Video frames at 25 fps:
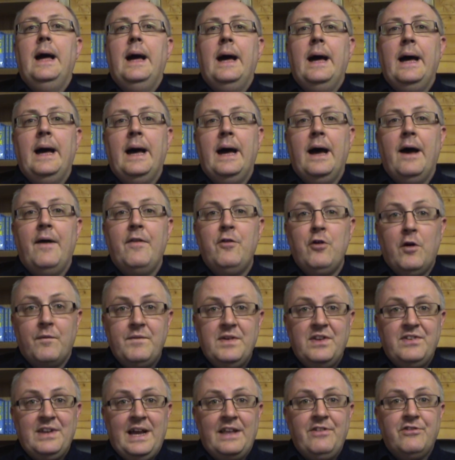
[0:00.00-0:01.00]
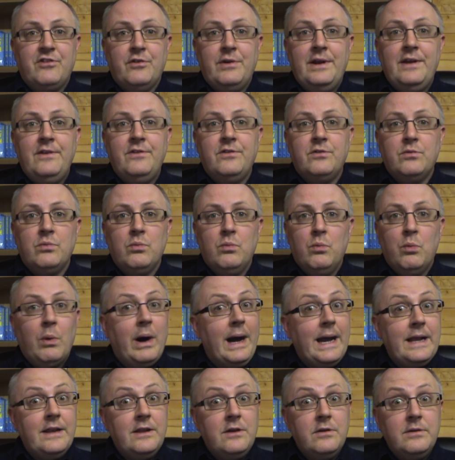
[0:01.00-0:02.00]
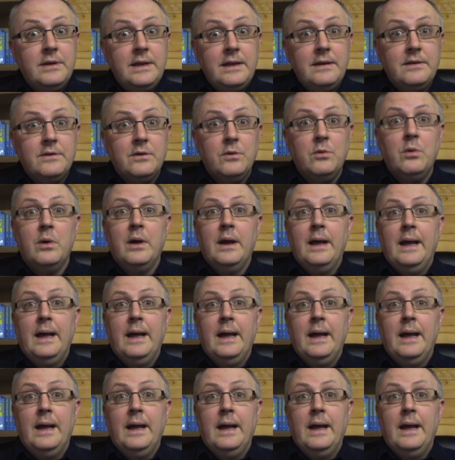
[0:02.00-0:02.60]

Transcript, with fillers: Uh, the obvious answer is, Why do you need to?